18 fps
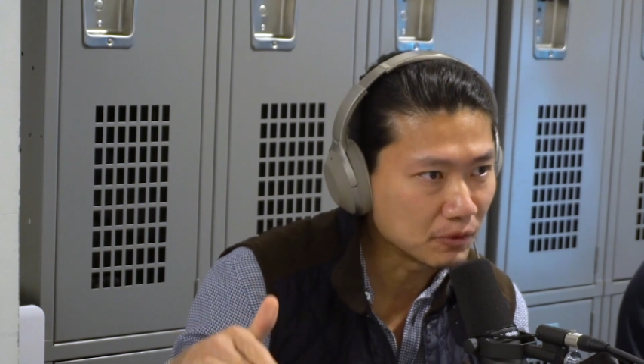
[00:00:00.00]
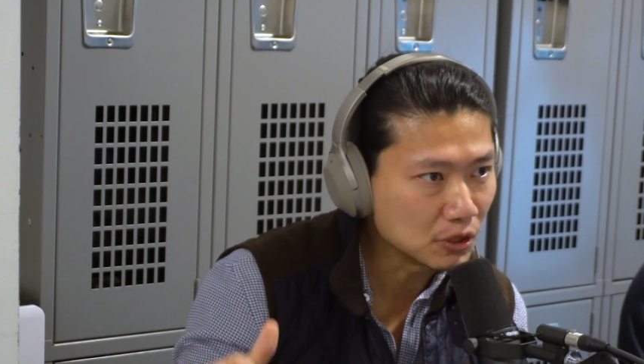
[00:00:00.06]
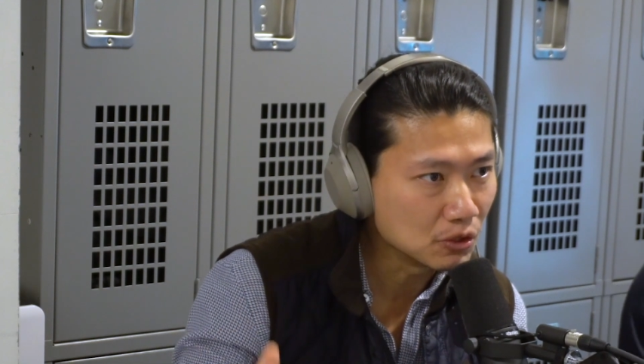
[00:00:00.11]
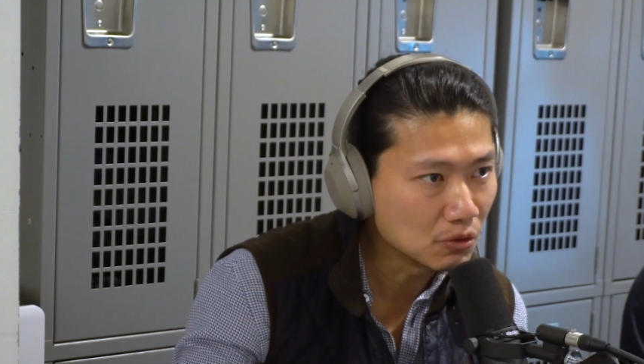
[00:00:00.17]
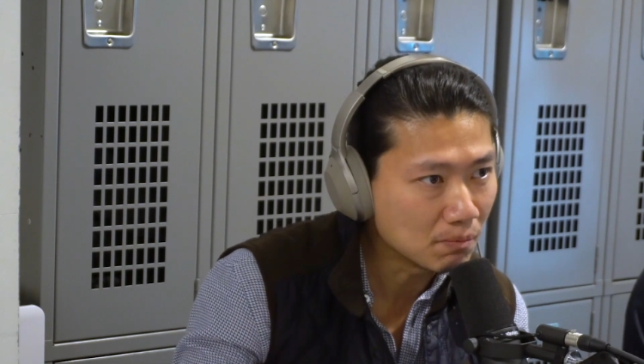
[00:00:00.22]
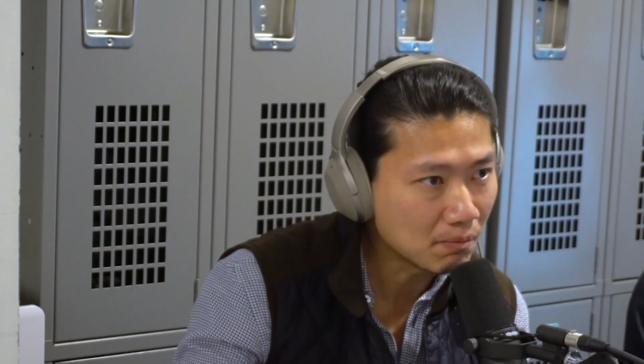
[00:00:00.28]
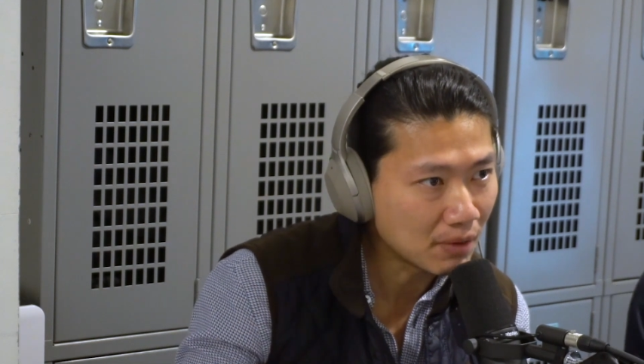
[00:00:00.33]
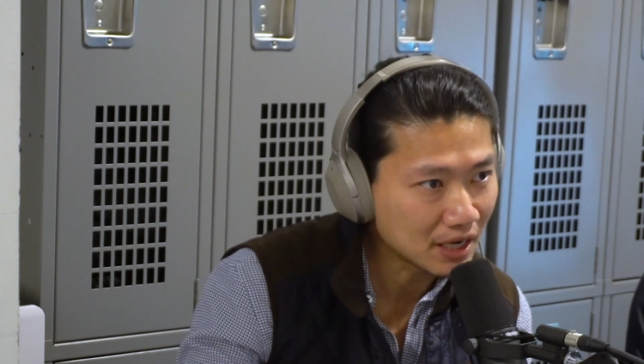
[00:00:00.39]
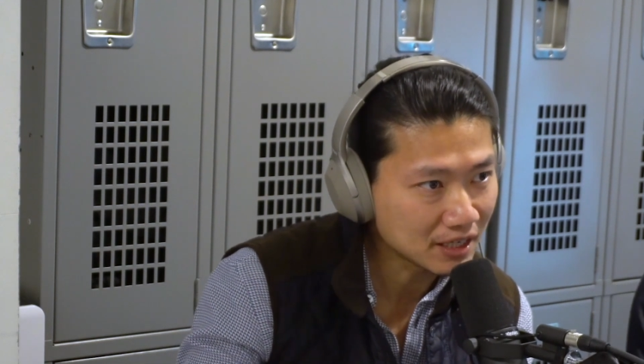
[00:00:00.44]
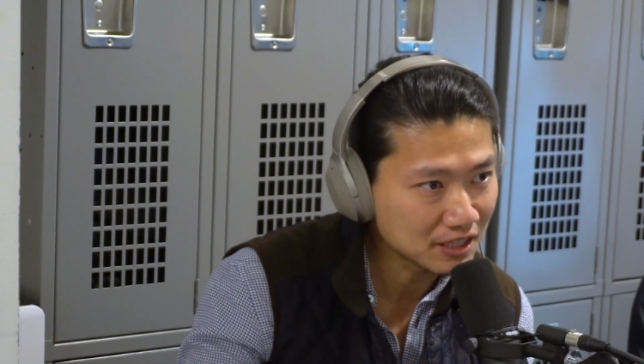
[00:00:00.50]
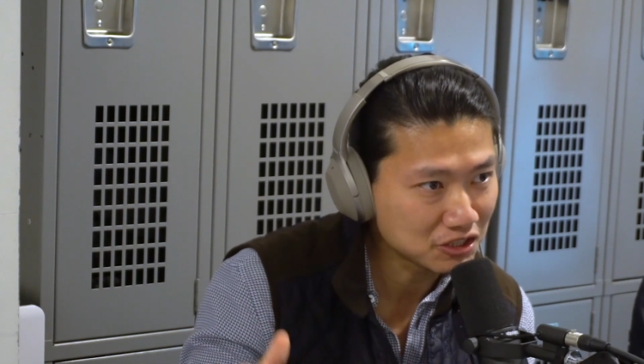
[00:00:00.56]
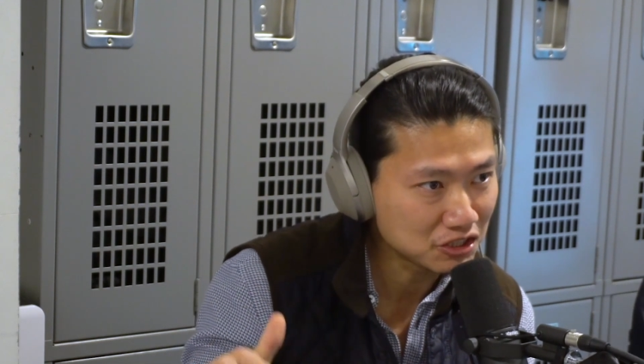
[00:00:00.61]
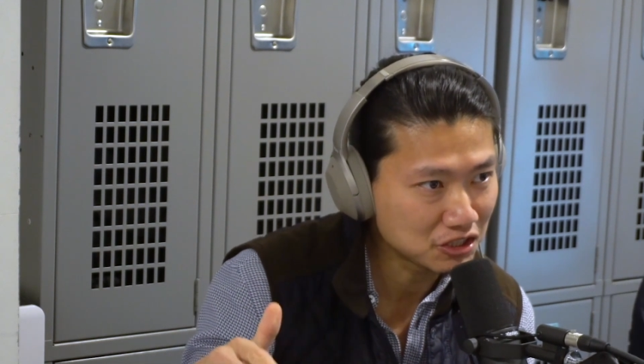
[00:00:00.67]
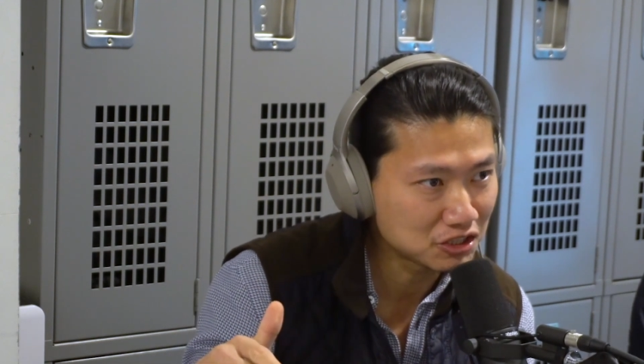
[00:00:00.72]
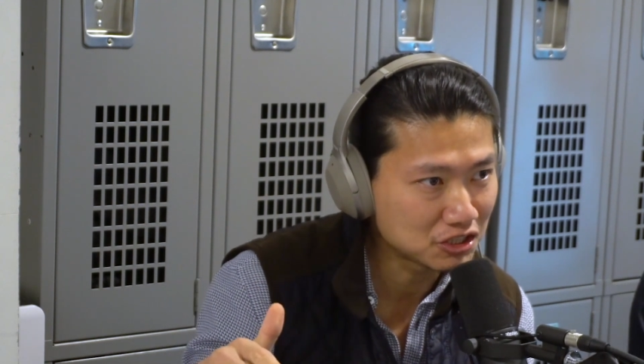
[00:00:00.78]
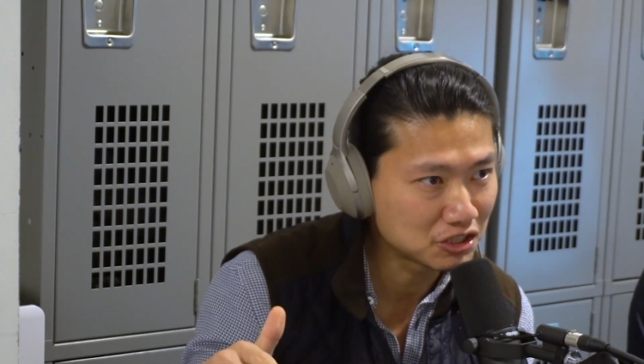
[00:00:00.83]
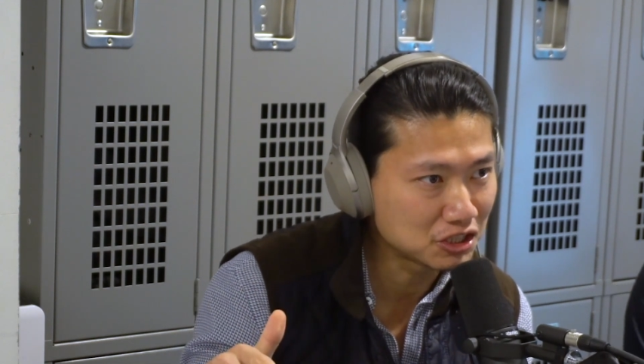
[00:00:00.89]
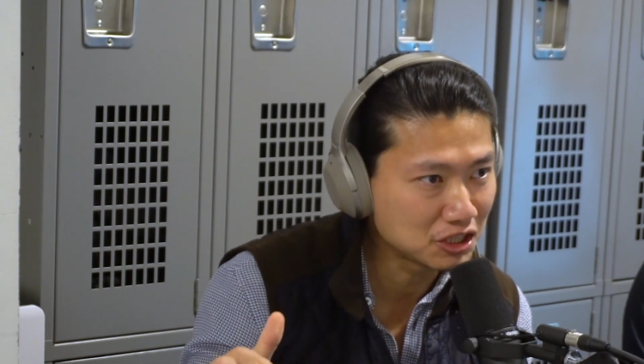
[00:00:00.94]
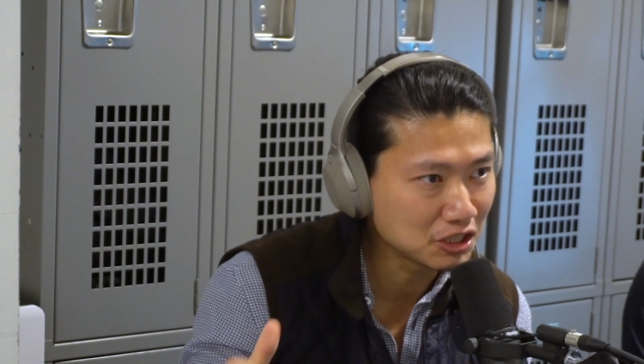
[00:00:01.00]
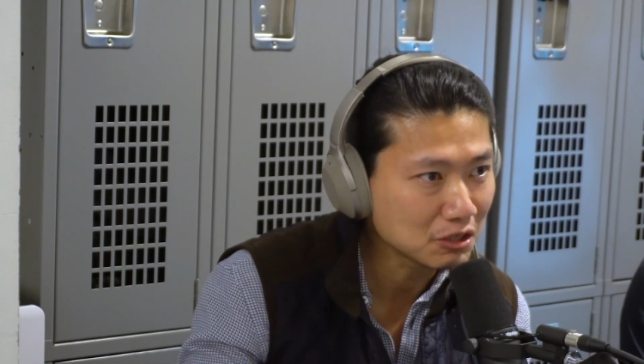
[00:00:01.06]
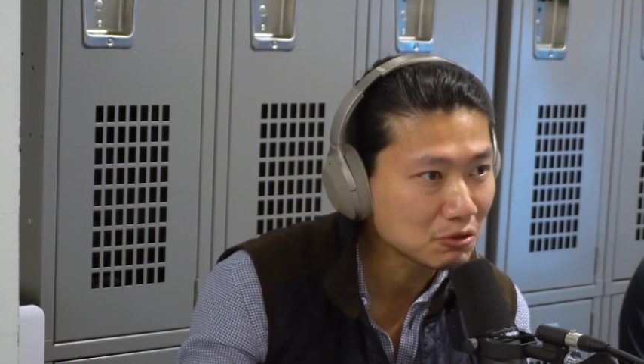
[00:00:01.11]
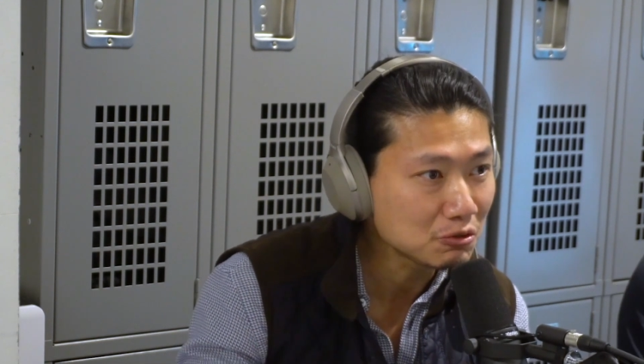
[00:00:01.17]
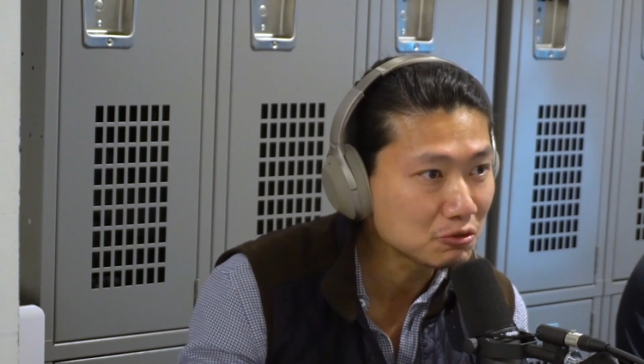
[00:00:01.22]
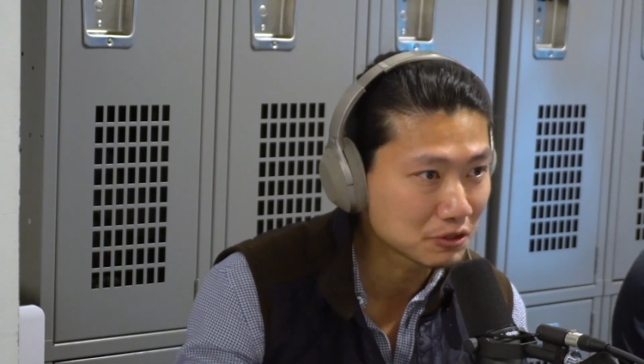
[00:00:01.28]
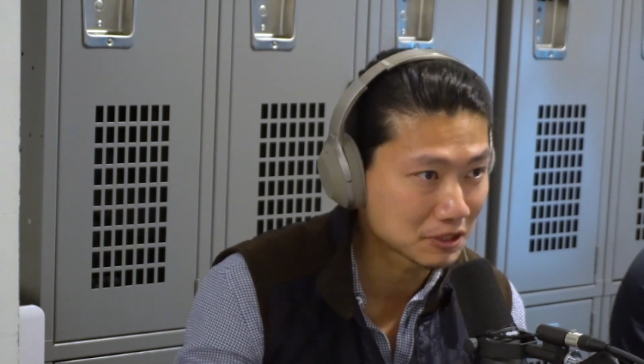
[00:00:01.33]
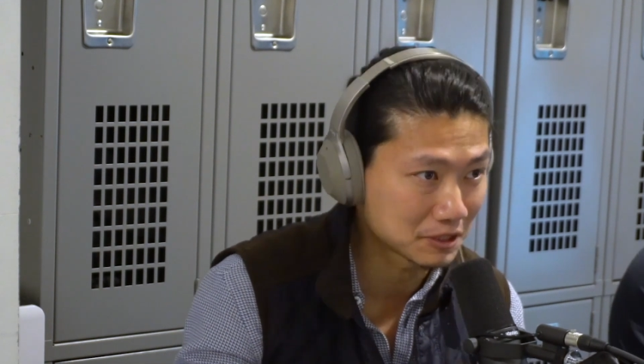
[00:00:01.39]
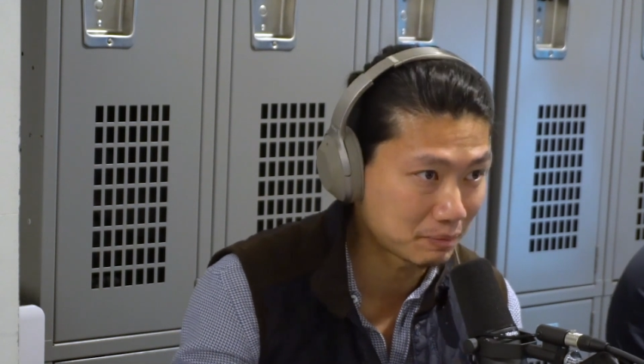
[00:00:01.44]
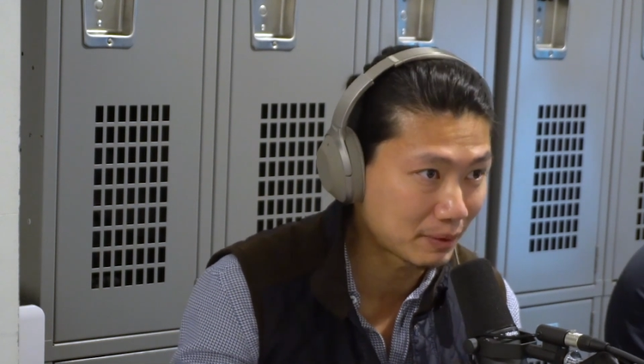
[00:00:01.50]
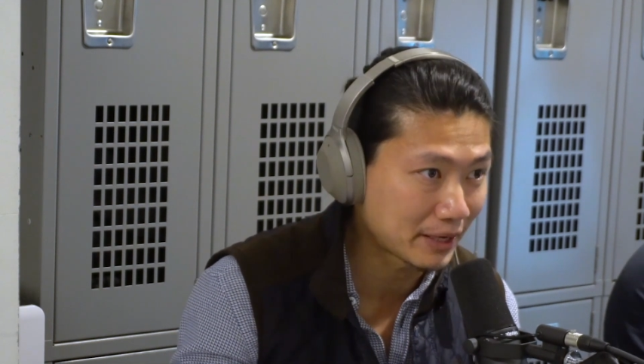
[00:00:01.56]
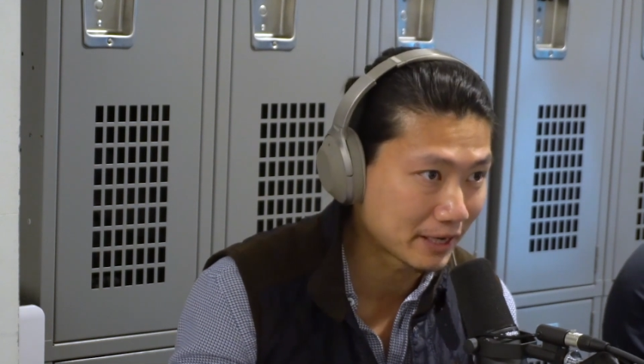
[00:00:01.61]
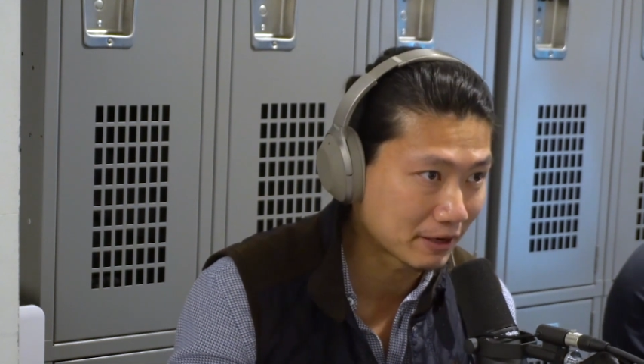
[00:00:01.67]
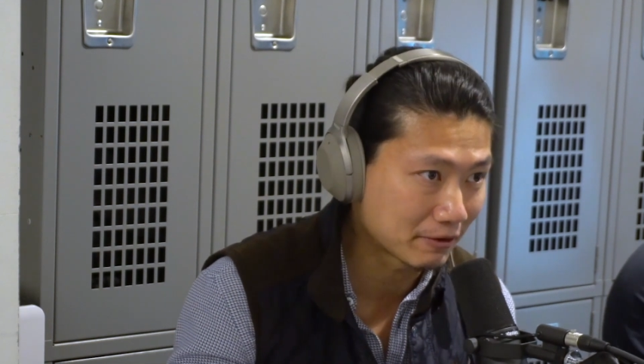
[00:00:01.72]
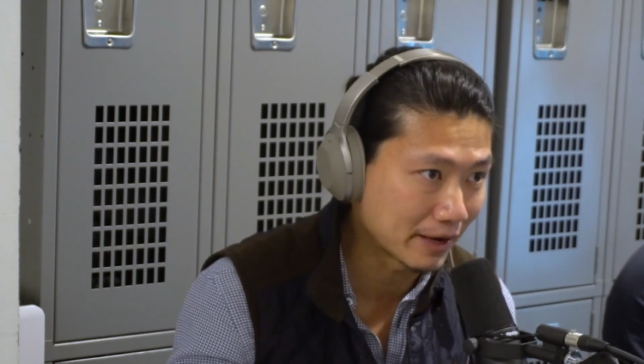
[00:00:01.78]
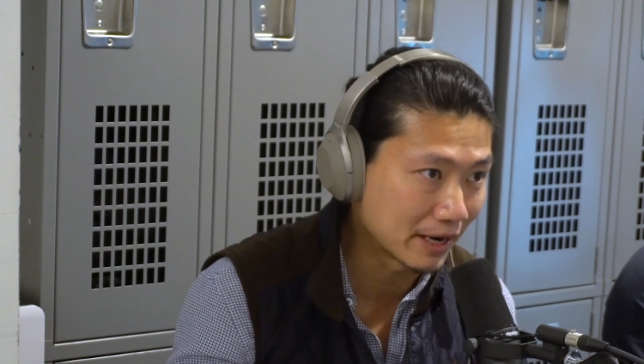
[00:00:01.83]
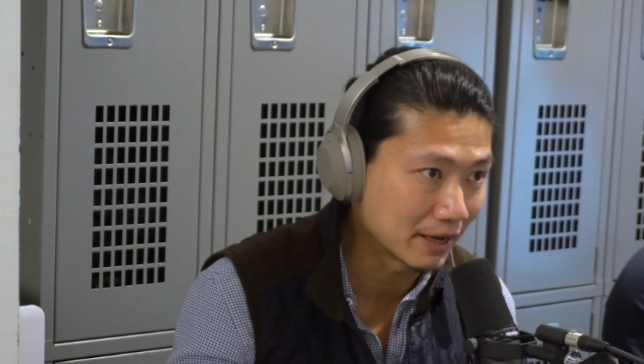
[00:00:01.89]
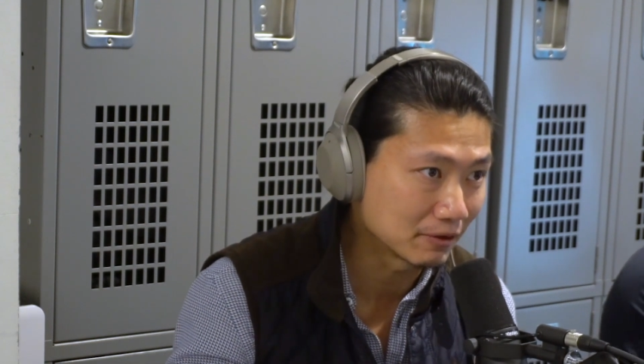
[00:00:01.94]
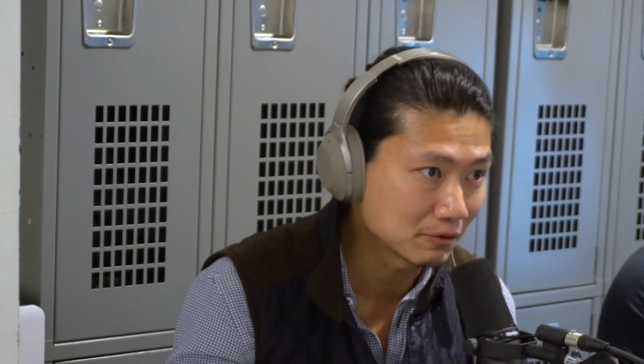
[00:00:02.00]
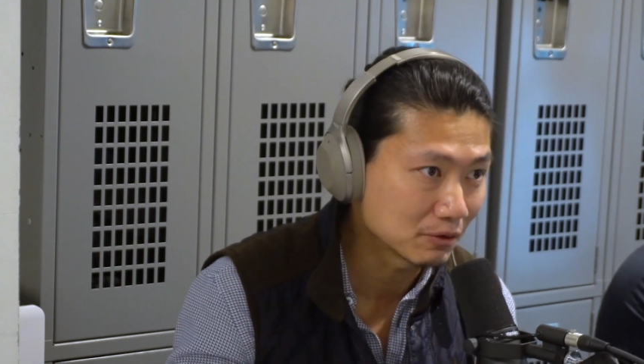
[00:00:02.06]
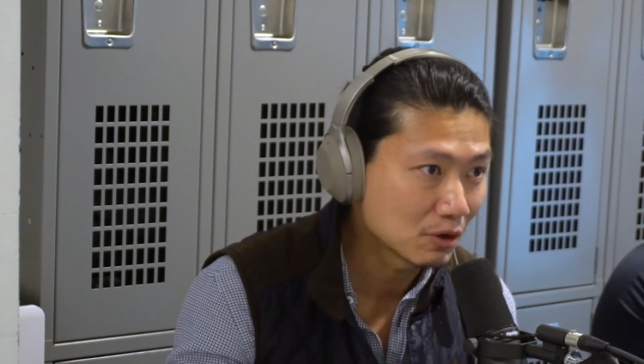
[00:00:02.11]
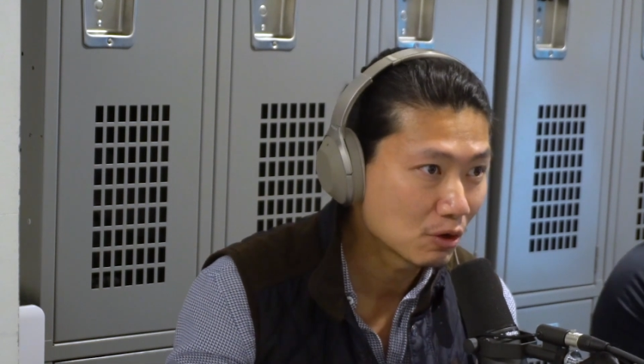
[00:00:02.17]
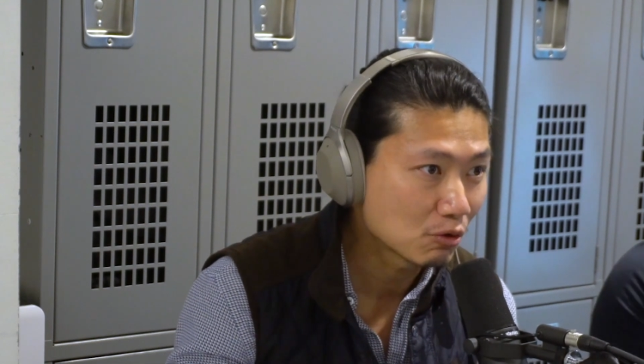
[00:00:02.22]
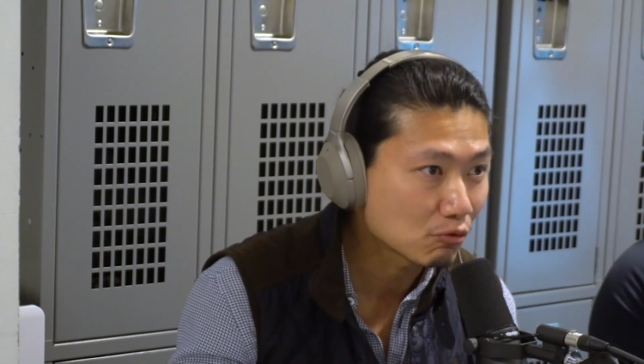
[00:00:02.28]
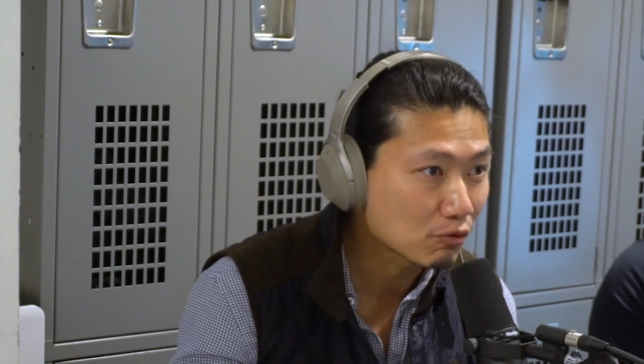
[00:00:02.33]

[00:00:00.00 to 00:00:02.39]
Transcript: humongous children's playground